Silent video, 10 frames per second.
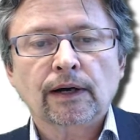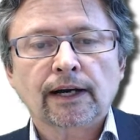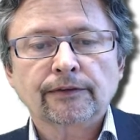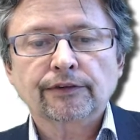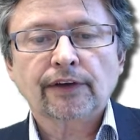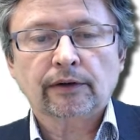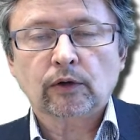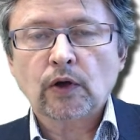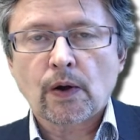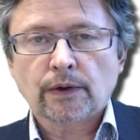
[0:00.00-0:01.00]
have the final
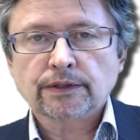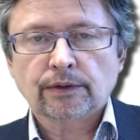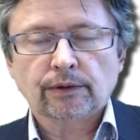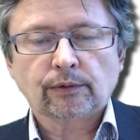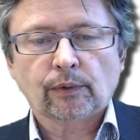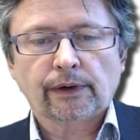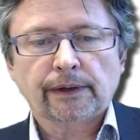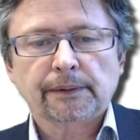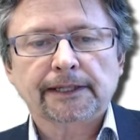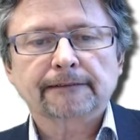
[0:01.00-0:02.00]
code, so don't worry
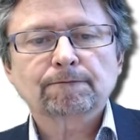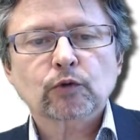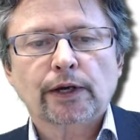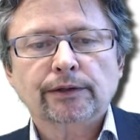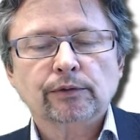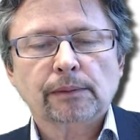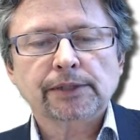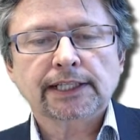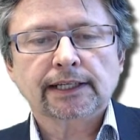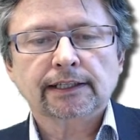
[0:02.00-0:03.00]
about trying to
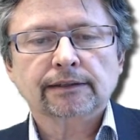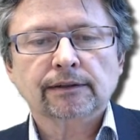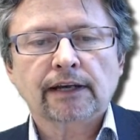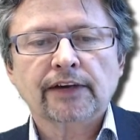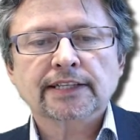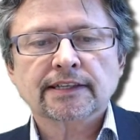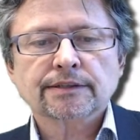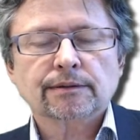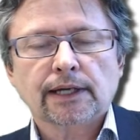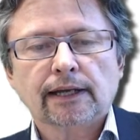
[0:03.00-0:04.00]
replicate it. You'll have access
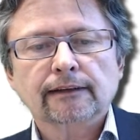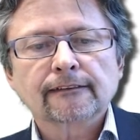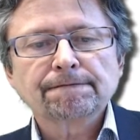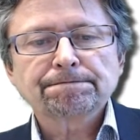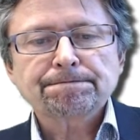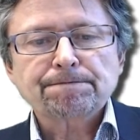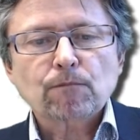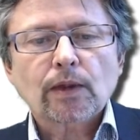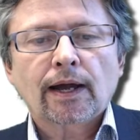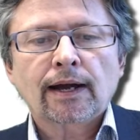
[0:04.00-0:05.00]
to that.
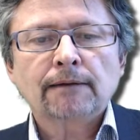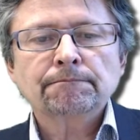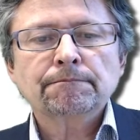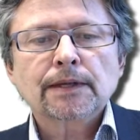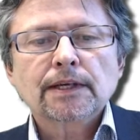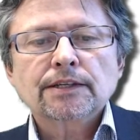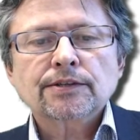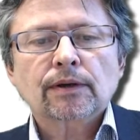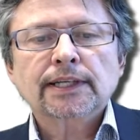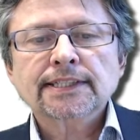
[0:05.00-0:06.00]
Um,
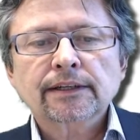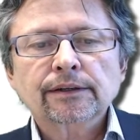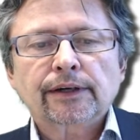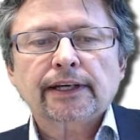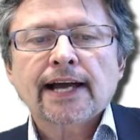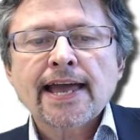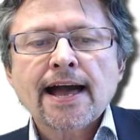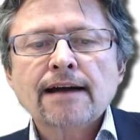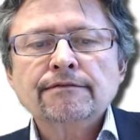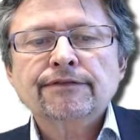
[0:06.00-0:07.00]
so let's take a look. I
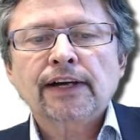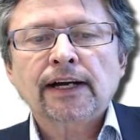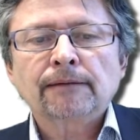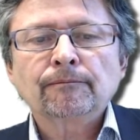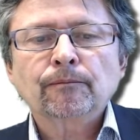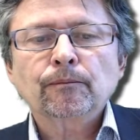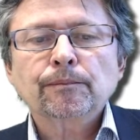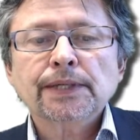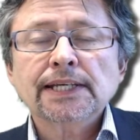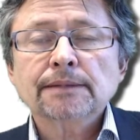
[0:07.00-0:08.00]
have um,
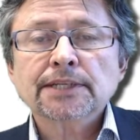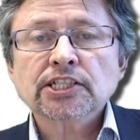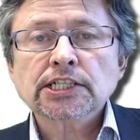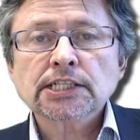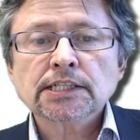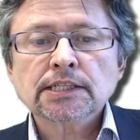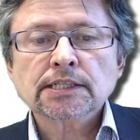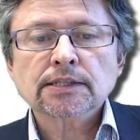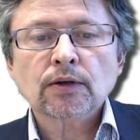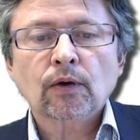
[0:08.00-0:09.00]
P images,
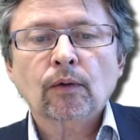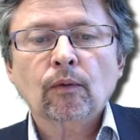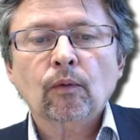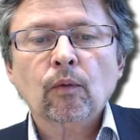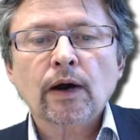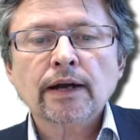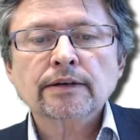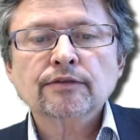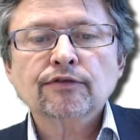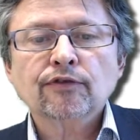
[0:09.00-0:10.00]
so
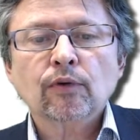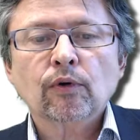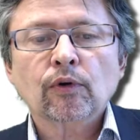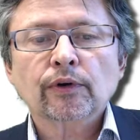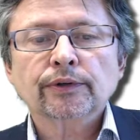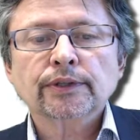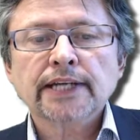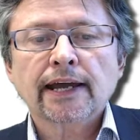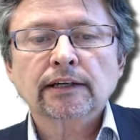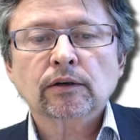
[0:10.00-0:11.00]
one for the
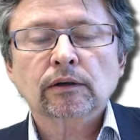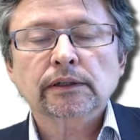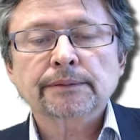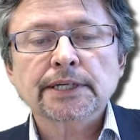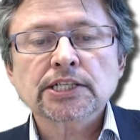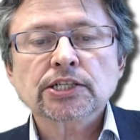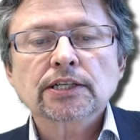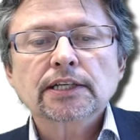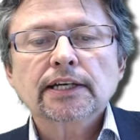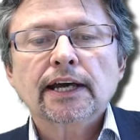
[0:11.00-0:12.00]
tank or image,
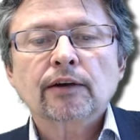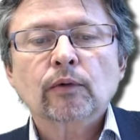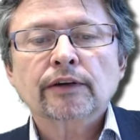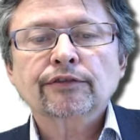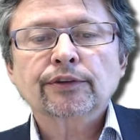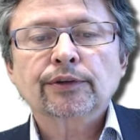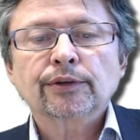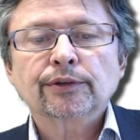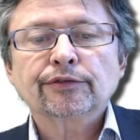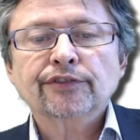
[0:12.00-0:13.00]
and one for the,
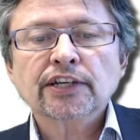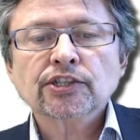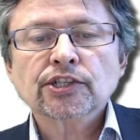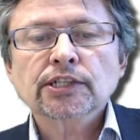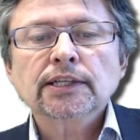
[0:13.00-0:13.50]
the fish.